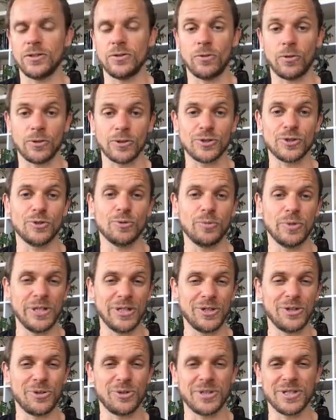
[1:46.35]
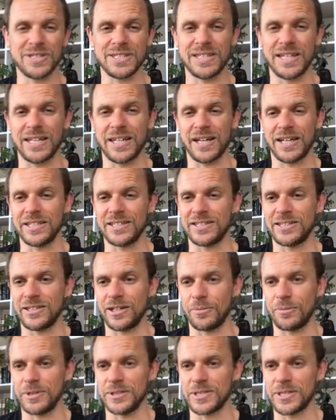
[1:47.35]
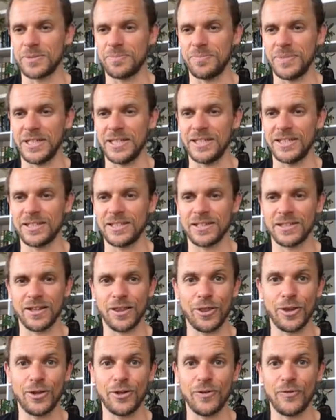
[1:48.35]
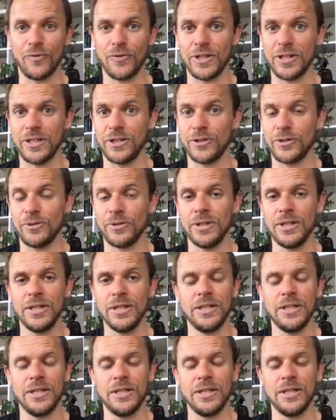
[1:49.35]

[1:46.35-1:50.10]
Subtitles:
You also will notice that I double speeded the video,